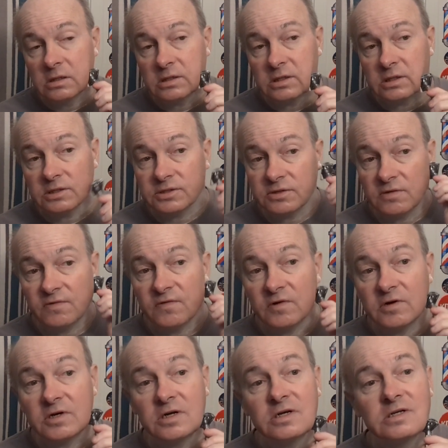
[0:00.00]
Yeah, so
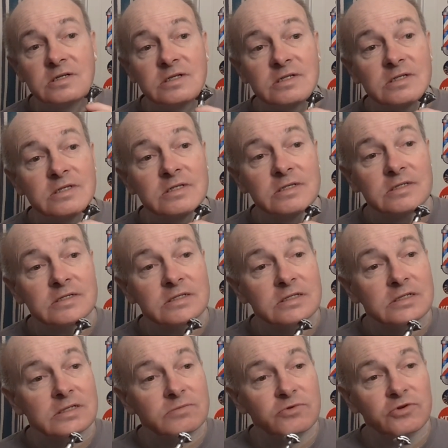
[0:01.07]
far,
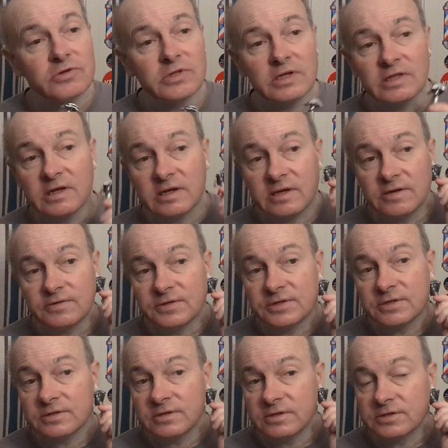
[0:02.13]
I'm really
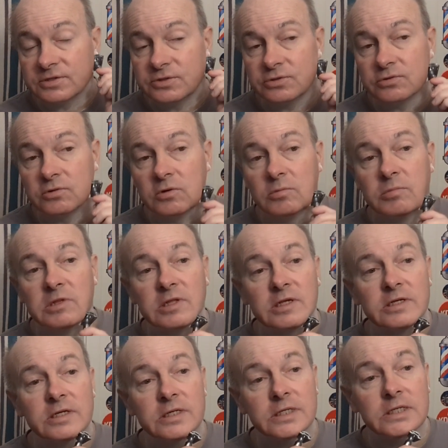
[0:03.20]
liking this jewel
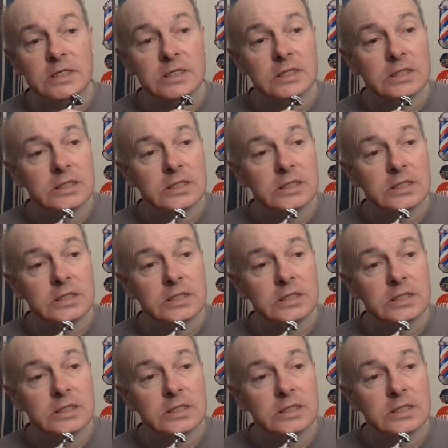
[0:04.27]
blade.